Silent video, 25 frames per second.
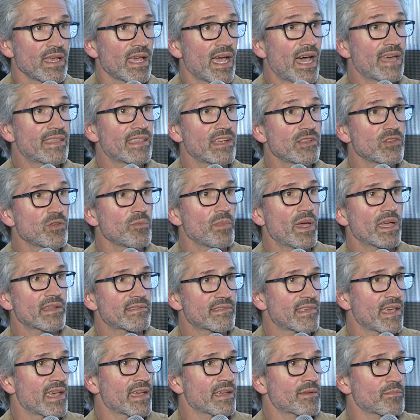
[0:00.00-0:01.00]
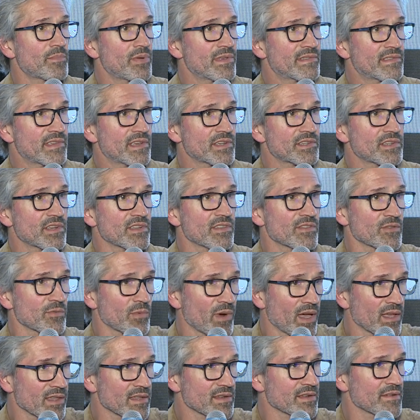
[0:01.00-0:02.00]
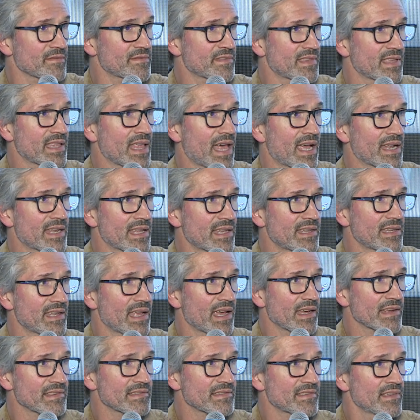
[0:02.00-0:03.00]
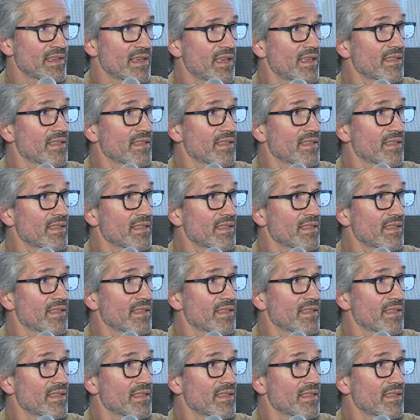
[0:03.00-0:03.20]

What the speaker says: and then you may take positions relative to that index